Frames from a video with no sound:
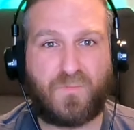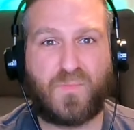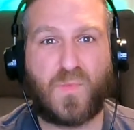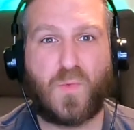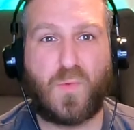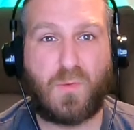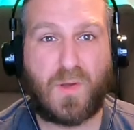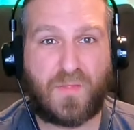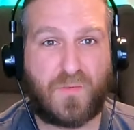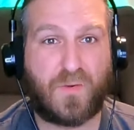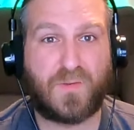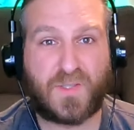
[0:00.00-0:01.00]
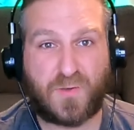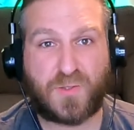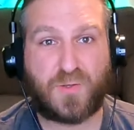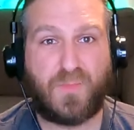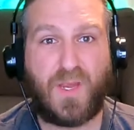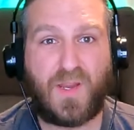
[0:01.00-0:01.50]
we went through
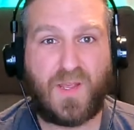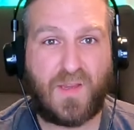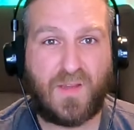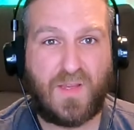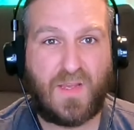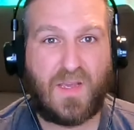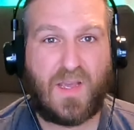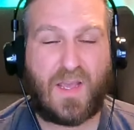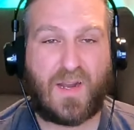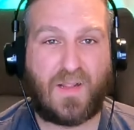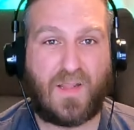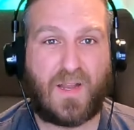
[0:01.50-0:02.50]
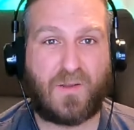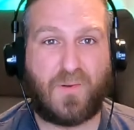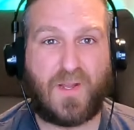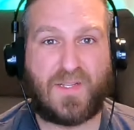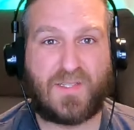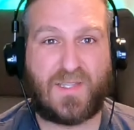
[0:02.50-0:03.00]
social media and a lot of
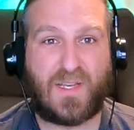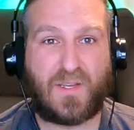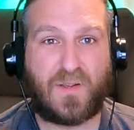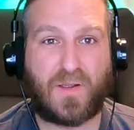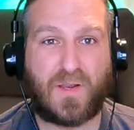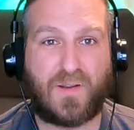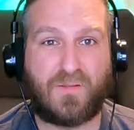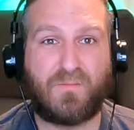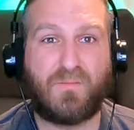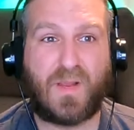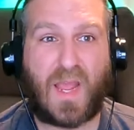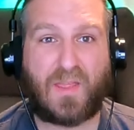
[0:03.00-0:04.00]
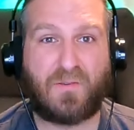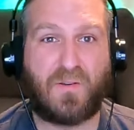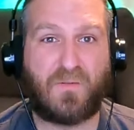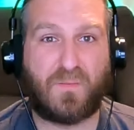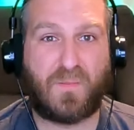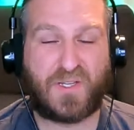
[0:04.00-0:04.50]
ways that you can gather
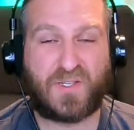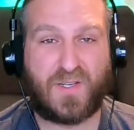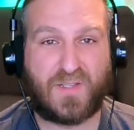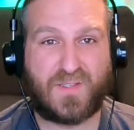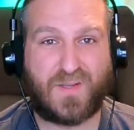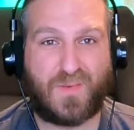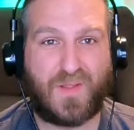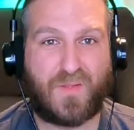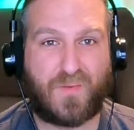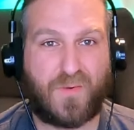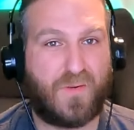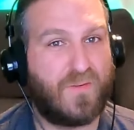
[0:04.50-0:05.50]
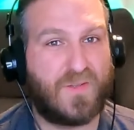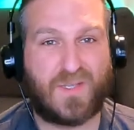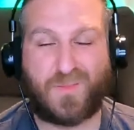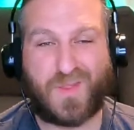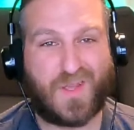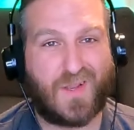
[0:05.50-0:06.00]
information on someone through
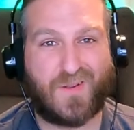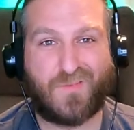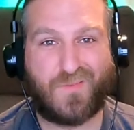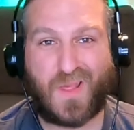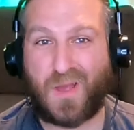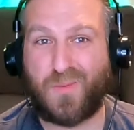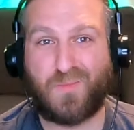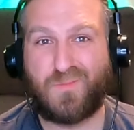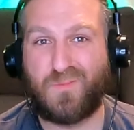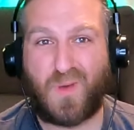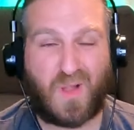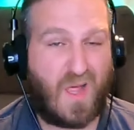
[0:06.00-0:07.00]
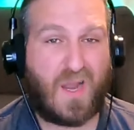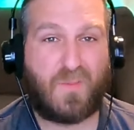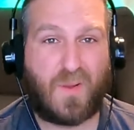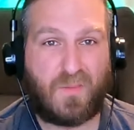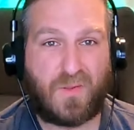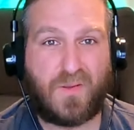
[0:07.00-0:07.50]
something that a lot of
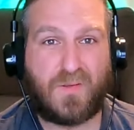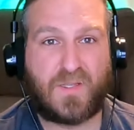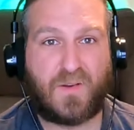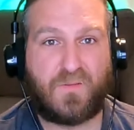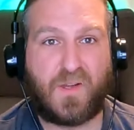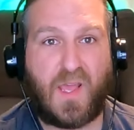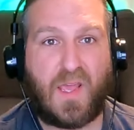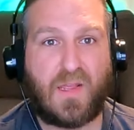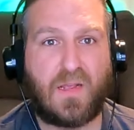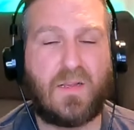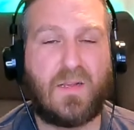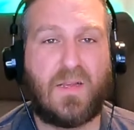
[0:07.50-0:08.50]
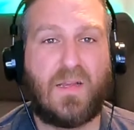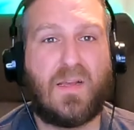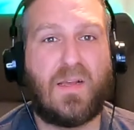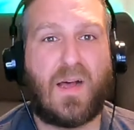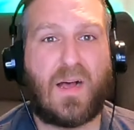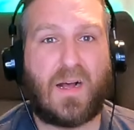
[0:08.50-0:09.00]
people use every day.
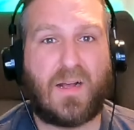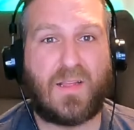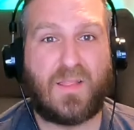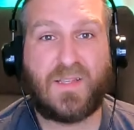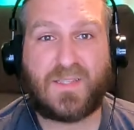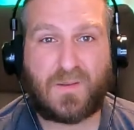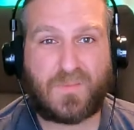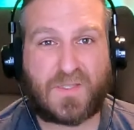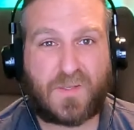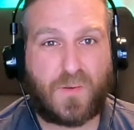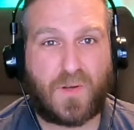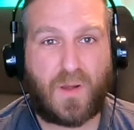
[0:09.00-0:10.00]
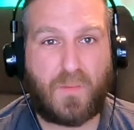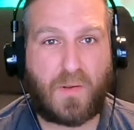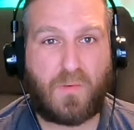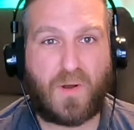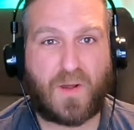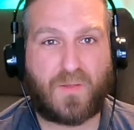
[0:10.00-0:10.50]
In this episode, I'm going to
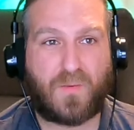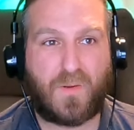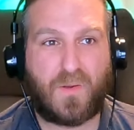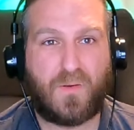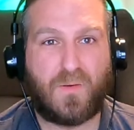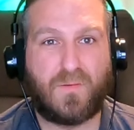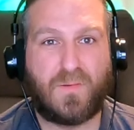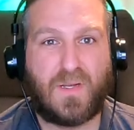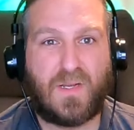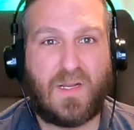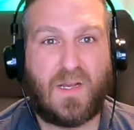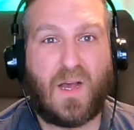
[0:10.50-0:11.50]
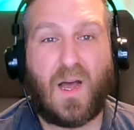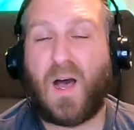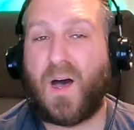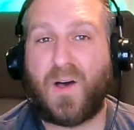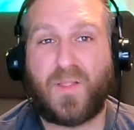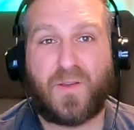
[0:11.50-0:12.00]
walk through
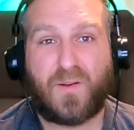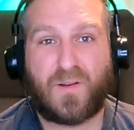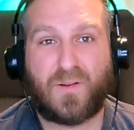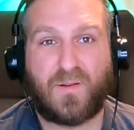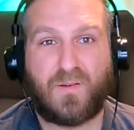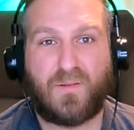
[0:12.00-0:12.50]
other